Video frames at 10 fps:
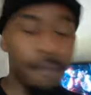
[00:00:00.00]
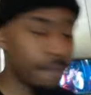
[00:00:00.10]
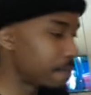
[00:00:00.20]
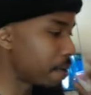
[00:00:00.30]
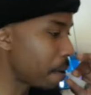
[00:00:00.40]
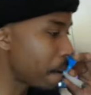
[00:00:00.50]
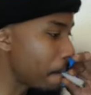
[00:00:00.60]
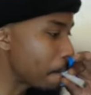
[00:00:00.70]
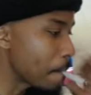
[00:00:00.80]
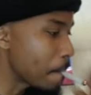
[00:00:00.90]

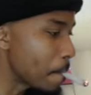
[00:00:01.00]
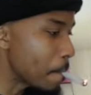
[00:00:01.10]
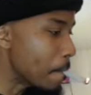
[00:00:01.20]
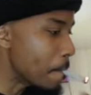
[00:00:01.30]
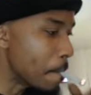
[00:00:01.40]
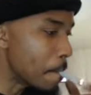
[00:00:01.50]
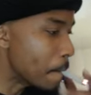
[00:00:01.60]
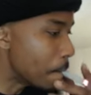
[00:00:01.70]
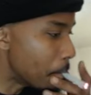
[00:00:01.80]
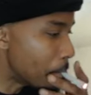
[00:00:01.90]

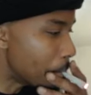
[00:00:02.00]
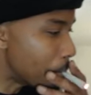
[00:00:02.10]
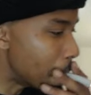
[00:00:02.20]
[no speech]